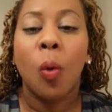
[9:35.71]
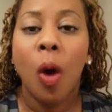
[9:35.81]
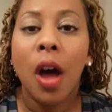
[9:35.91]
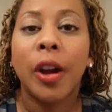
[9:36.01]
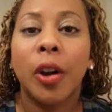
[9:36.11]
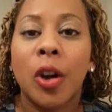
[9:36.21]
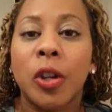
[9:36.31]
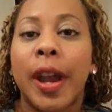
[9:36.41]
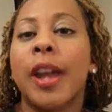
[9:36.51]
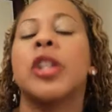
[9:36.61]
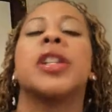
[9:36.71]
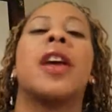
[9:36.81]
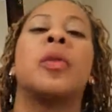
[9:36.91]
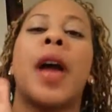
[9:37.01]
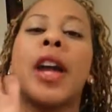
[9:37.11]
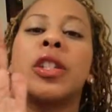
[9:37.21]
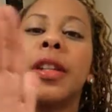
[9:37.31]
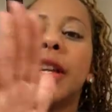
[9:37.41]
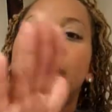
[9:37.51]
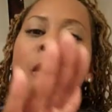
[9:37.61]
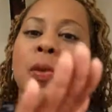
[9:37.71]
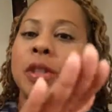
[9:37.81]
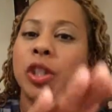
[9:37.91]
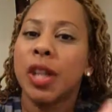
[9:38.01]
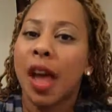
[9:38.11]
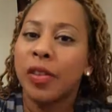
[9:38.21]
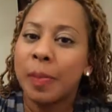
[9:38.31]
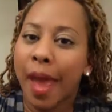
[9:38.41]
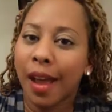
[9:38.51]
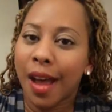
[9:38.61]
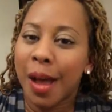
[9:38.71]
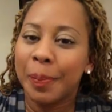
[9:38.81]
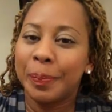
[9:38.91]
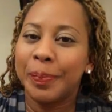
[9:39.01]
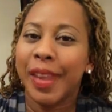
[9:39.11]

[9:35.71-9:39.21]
water on your hair shaft will actually close the shaft back up,